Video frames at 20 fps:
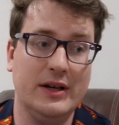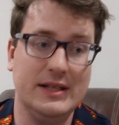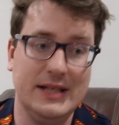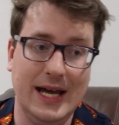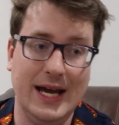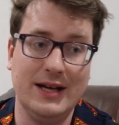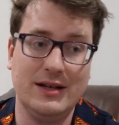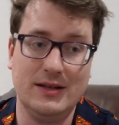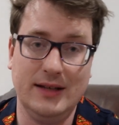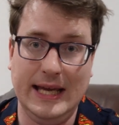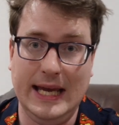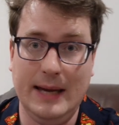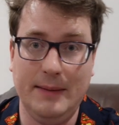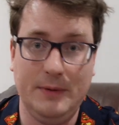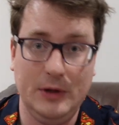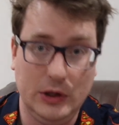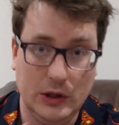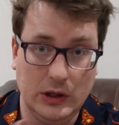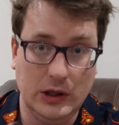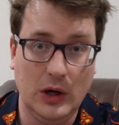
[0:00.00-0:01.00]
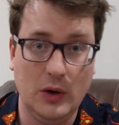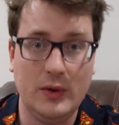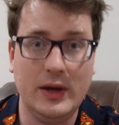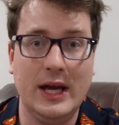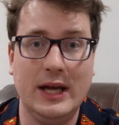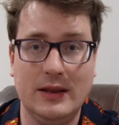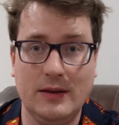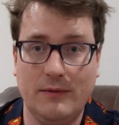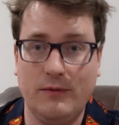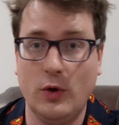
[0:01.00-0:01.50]
is actually able to
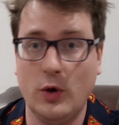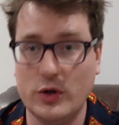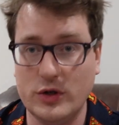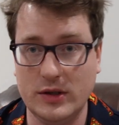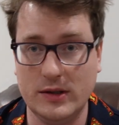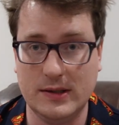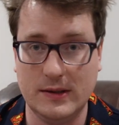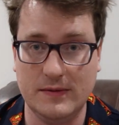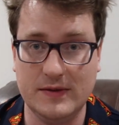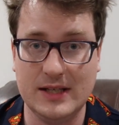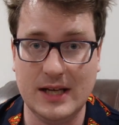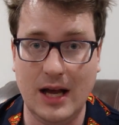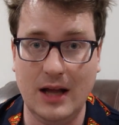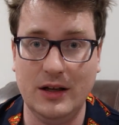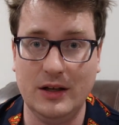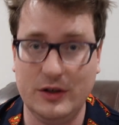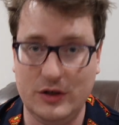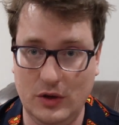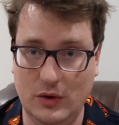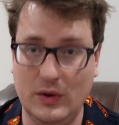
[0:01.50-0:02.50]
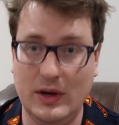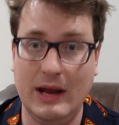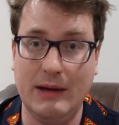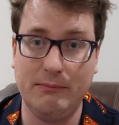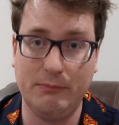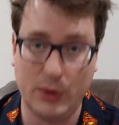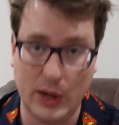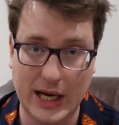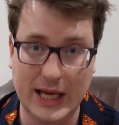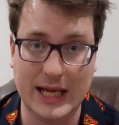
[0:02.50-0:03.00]
locate the Fortress of Solitude
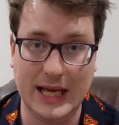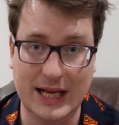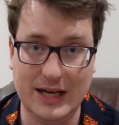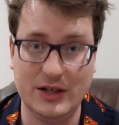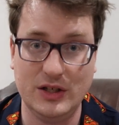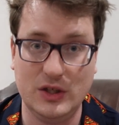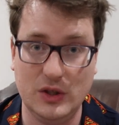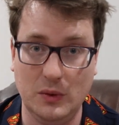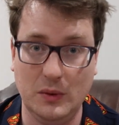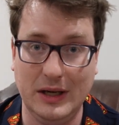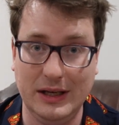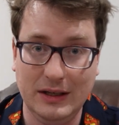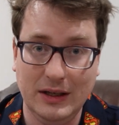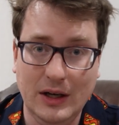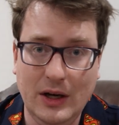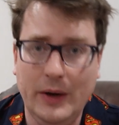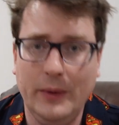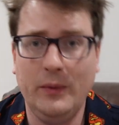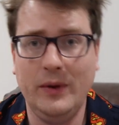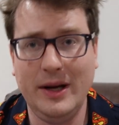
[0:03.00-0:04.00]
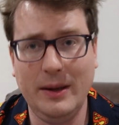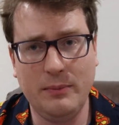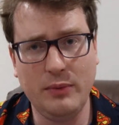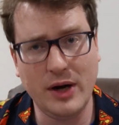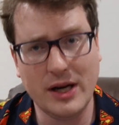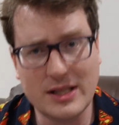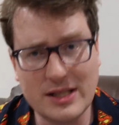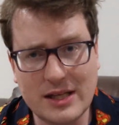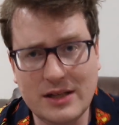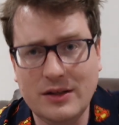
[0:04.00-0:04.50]
and break into it. When he
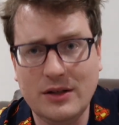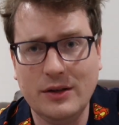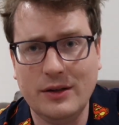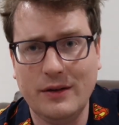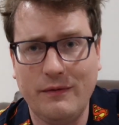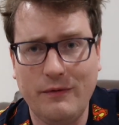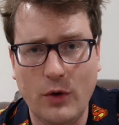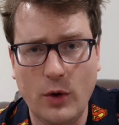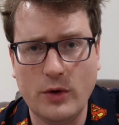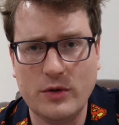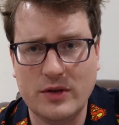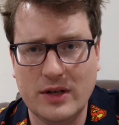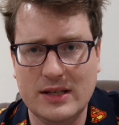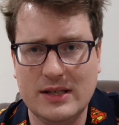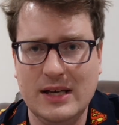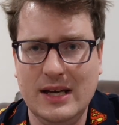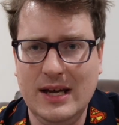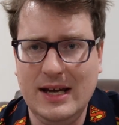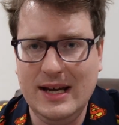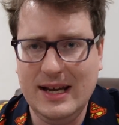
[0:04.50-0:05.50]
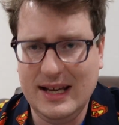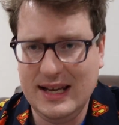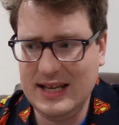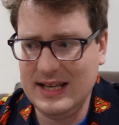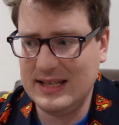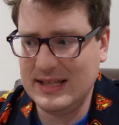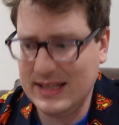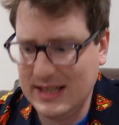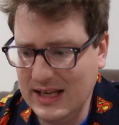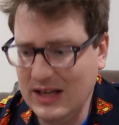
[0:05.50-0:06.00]
breaks into the fortress, he
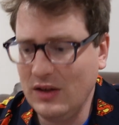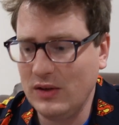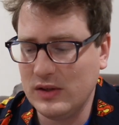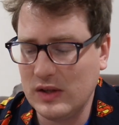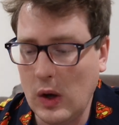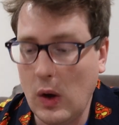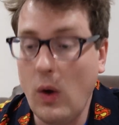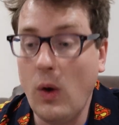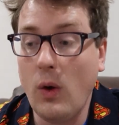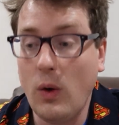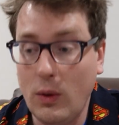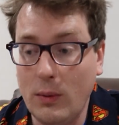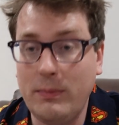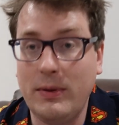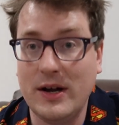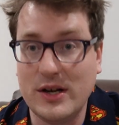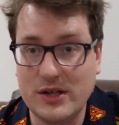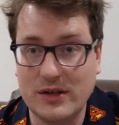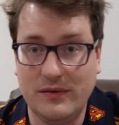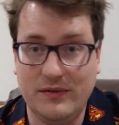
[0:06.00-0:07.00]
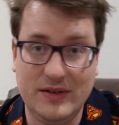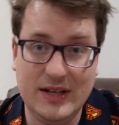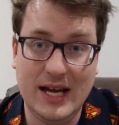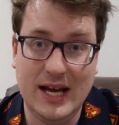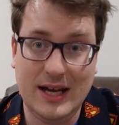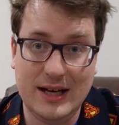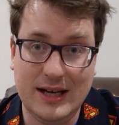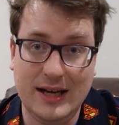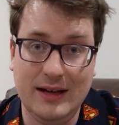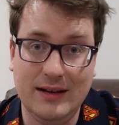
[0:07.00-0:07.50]
steals a whole bunch of
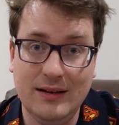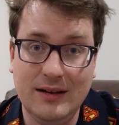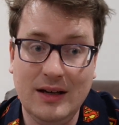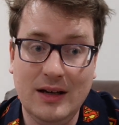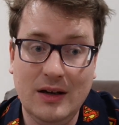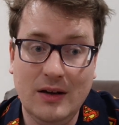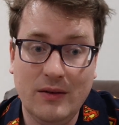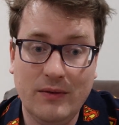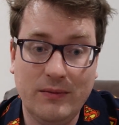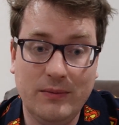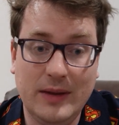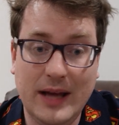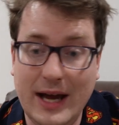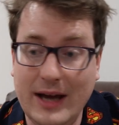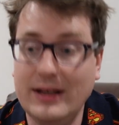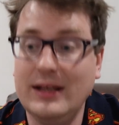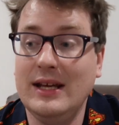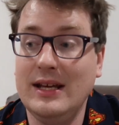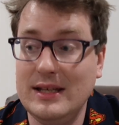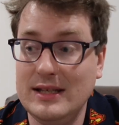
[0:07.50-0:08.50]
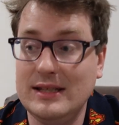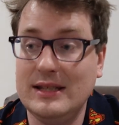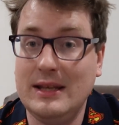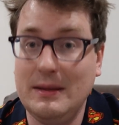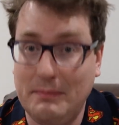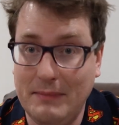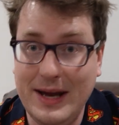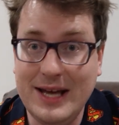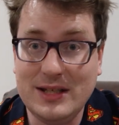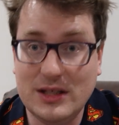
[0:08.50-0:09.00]
data that is the
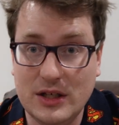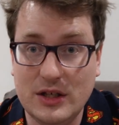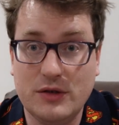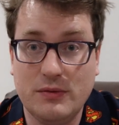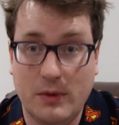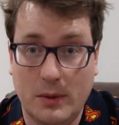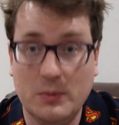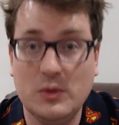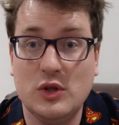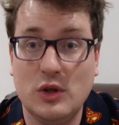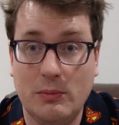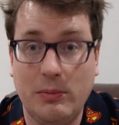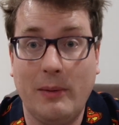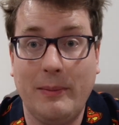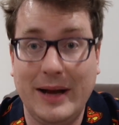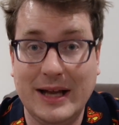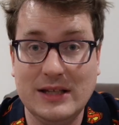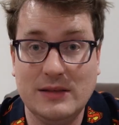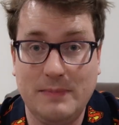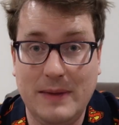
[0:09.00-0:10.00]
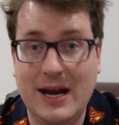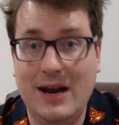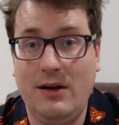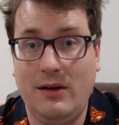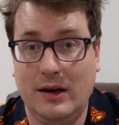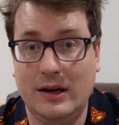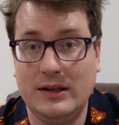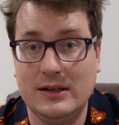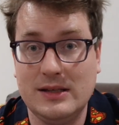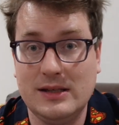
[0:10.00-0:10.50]
message from Superman's
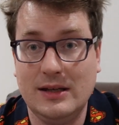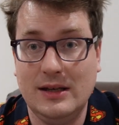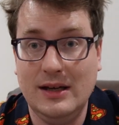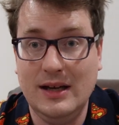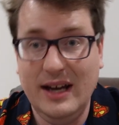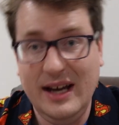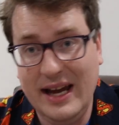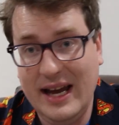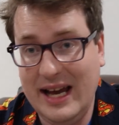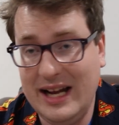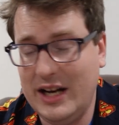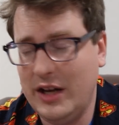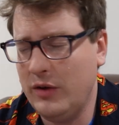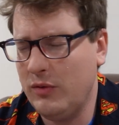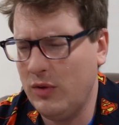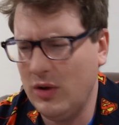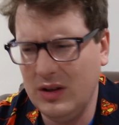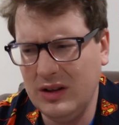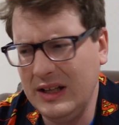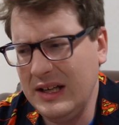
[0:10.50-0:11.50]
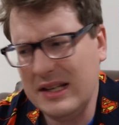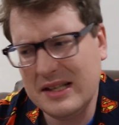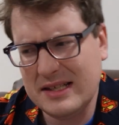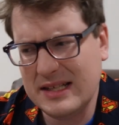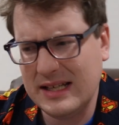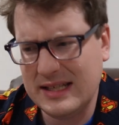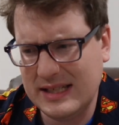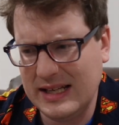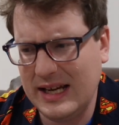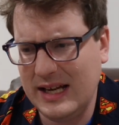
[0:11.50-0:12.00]
parents, and he
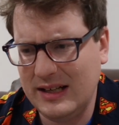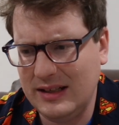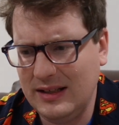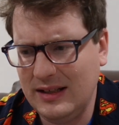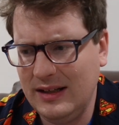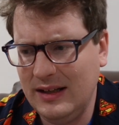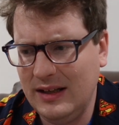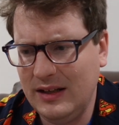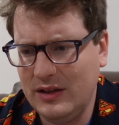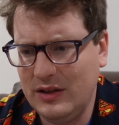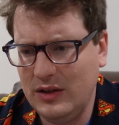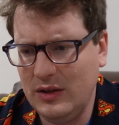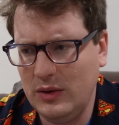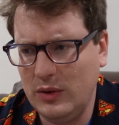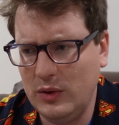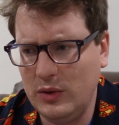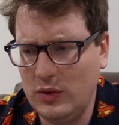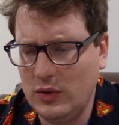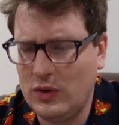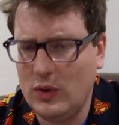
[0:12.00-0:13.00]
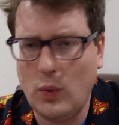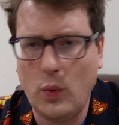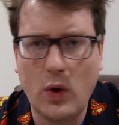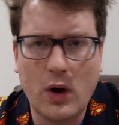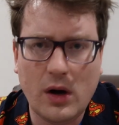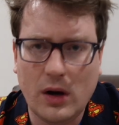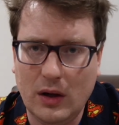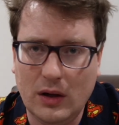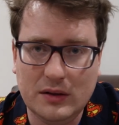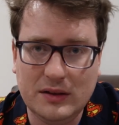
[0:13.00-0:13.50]
releases it to the
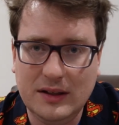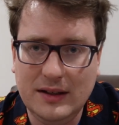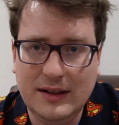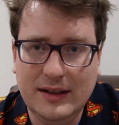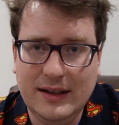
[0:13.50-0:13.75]
world.